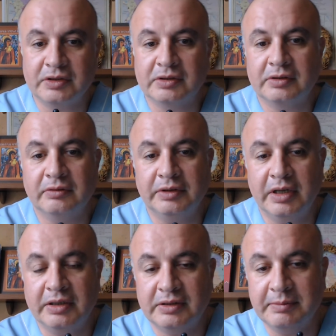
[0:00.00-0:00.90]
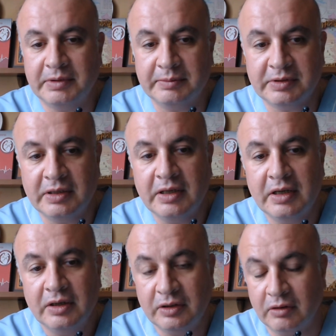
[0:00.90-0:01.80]
uriae symptoms,
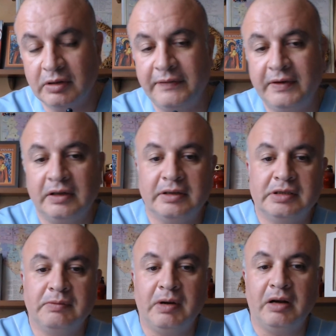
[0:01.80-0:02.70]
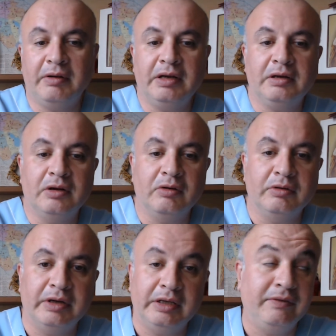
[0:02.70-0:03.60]
no difficulty swallowing,
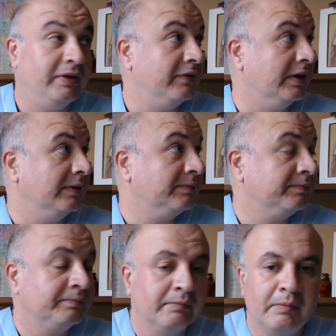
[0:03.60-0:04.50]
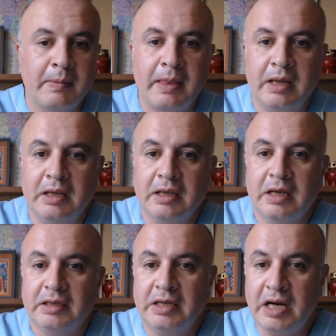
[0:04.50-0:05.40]
low-grade fever.
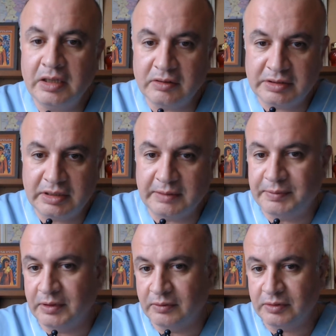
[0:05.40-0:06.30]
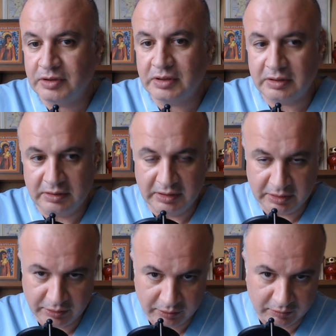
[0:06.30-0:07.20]
Diagnostic approach in
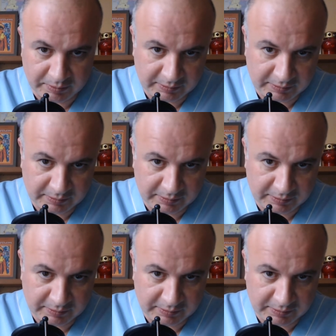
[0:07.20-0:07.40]
croup.